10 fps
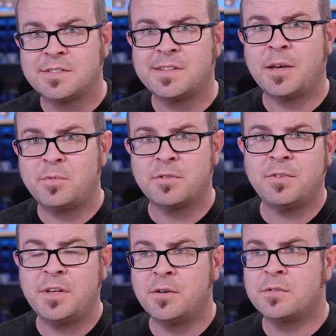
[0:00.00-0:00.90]
types of
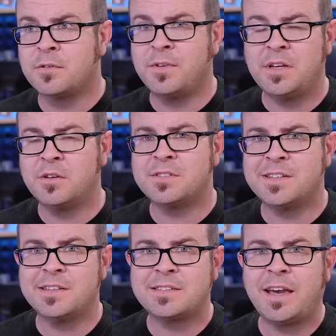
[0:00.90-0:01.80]
videos or videos
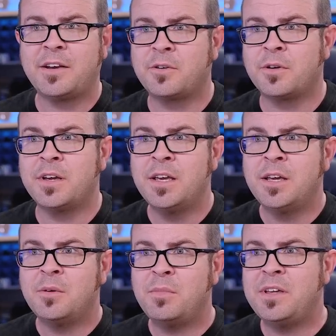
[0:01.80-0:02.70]
in this category
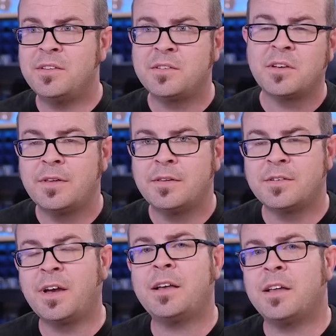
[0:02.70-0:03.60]
means
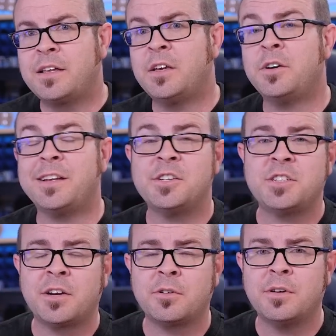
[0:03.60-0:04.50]
there's a high likelihood in
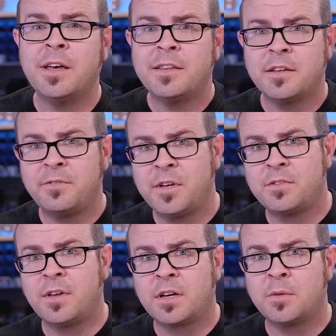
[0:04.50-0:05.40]
general that a video
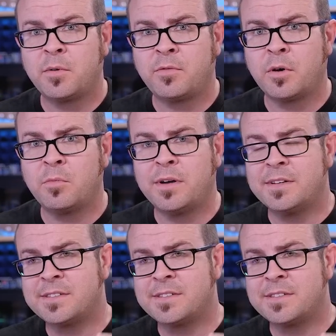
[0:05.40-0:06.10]
is not going to perform well.